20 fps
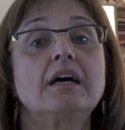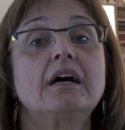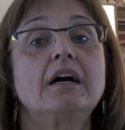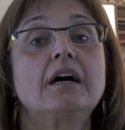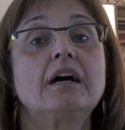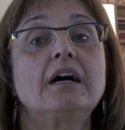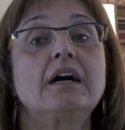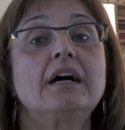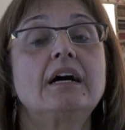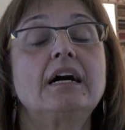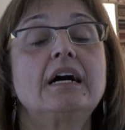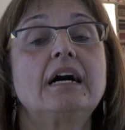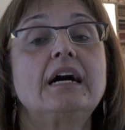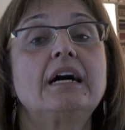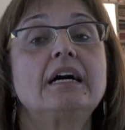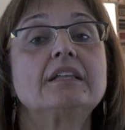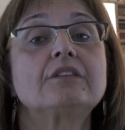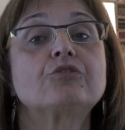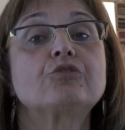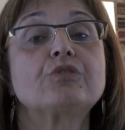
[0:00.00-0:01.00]

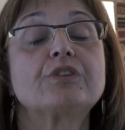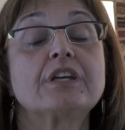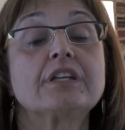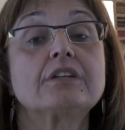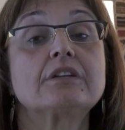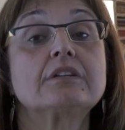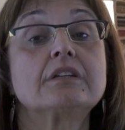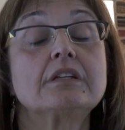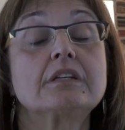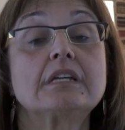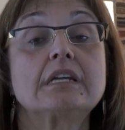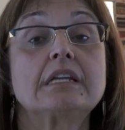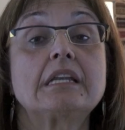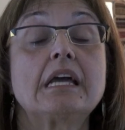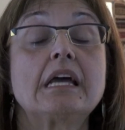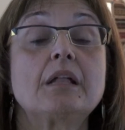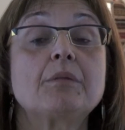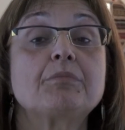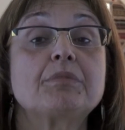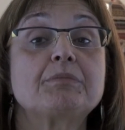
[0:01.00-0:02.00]
And together they can
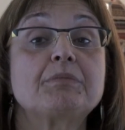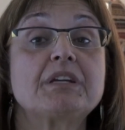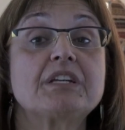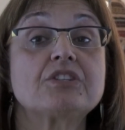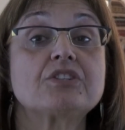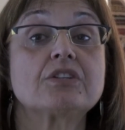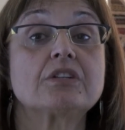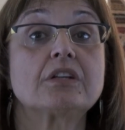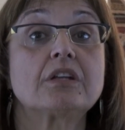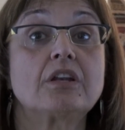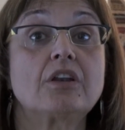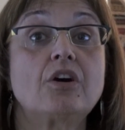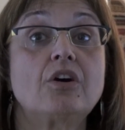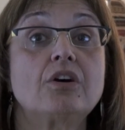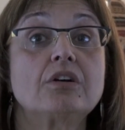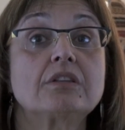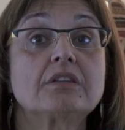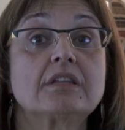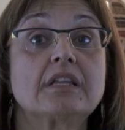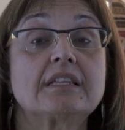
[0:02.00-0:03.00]
help the patient a
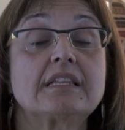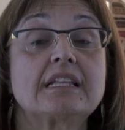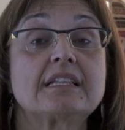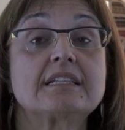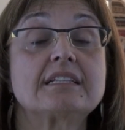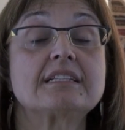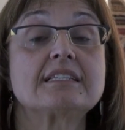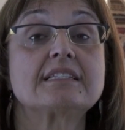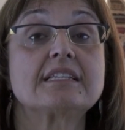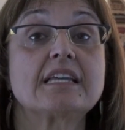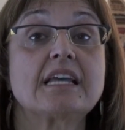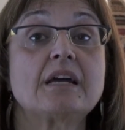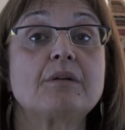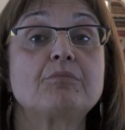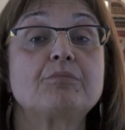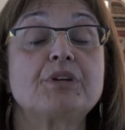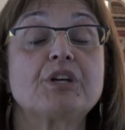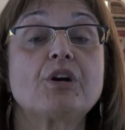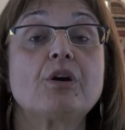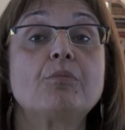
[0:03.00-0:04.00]
lot, that at least they
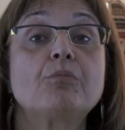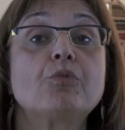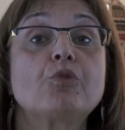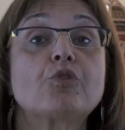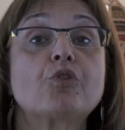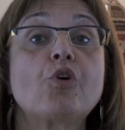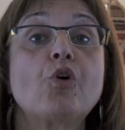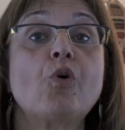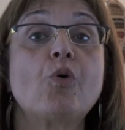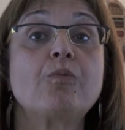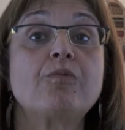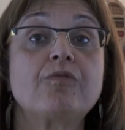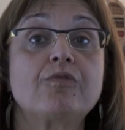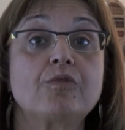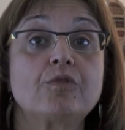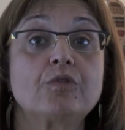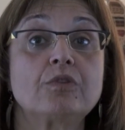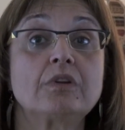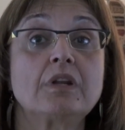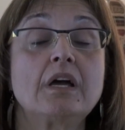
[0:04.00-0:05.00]
become more
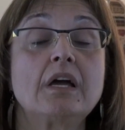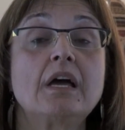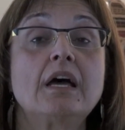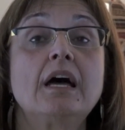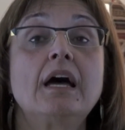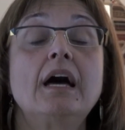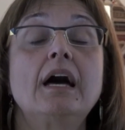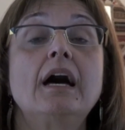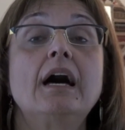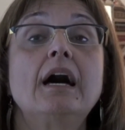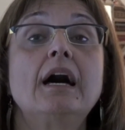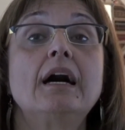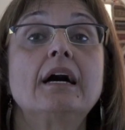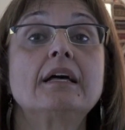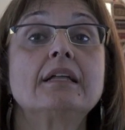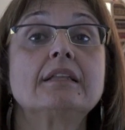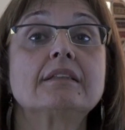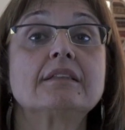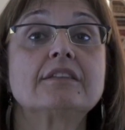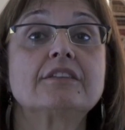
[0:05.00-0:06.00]
hopeful.
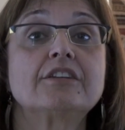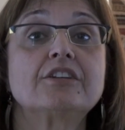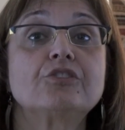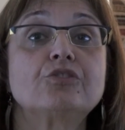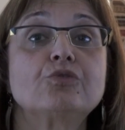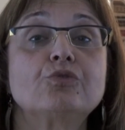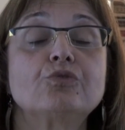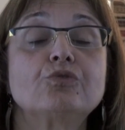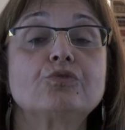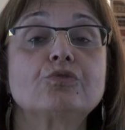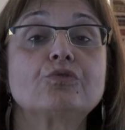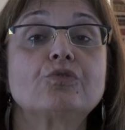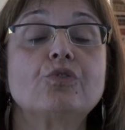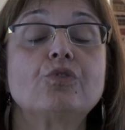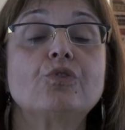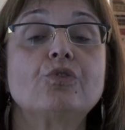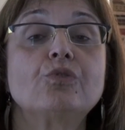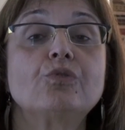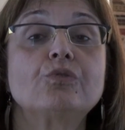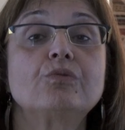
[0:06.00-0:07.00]
and they don't
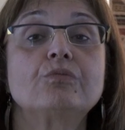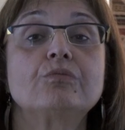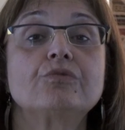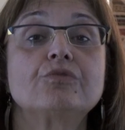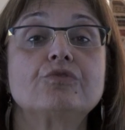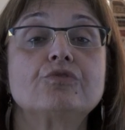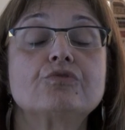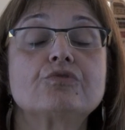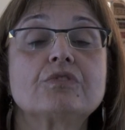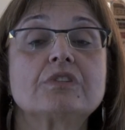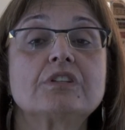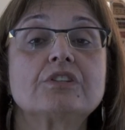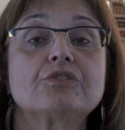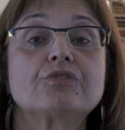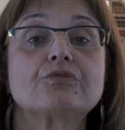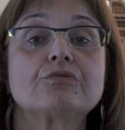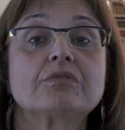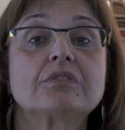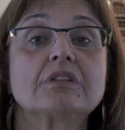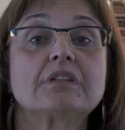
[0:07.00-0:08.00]
go usually
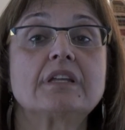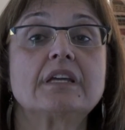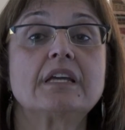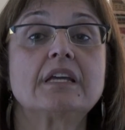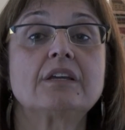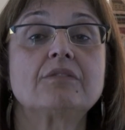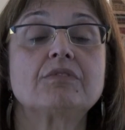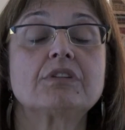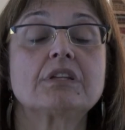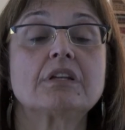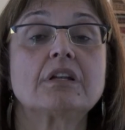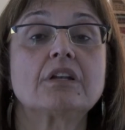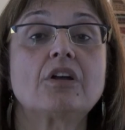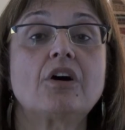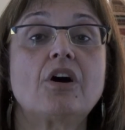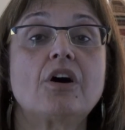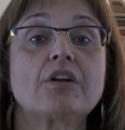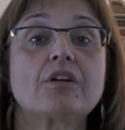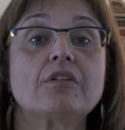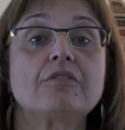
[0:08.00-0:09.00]
through the day with a
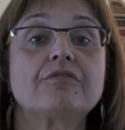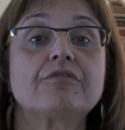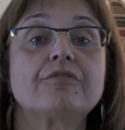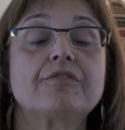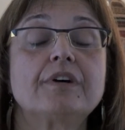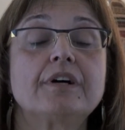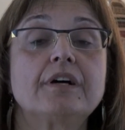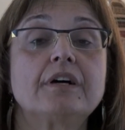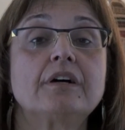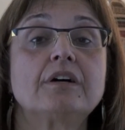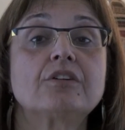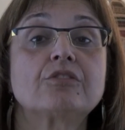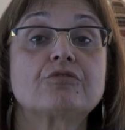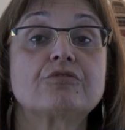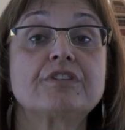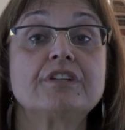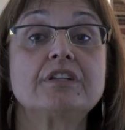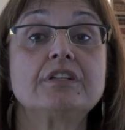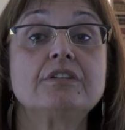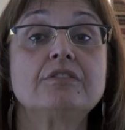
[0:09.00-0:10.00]
lot of
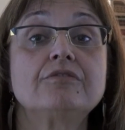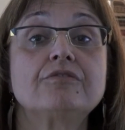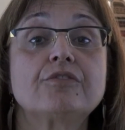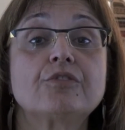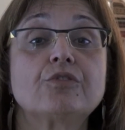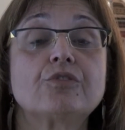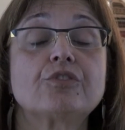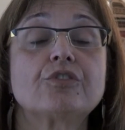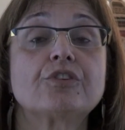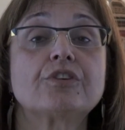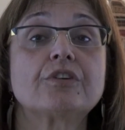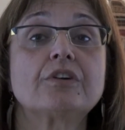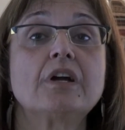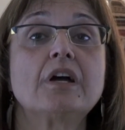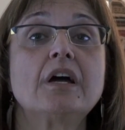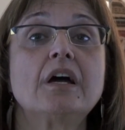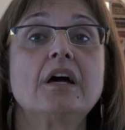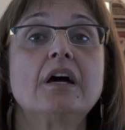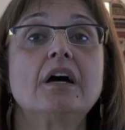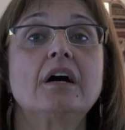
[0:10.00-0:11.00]
grief or
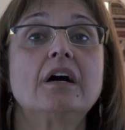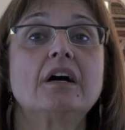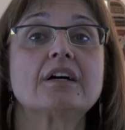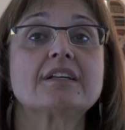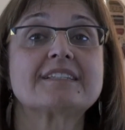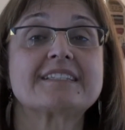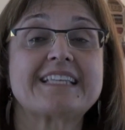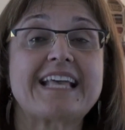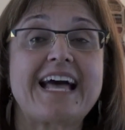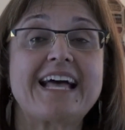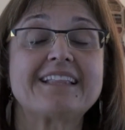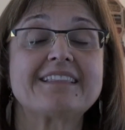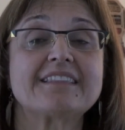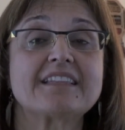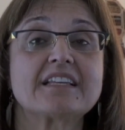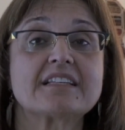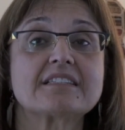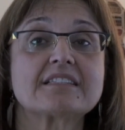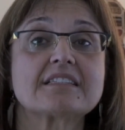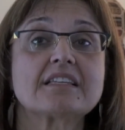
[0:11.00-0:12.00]

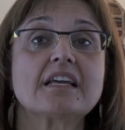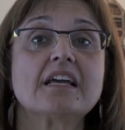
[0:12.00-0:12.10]
sadness.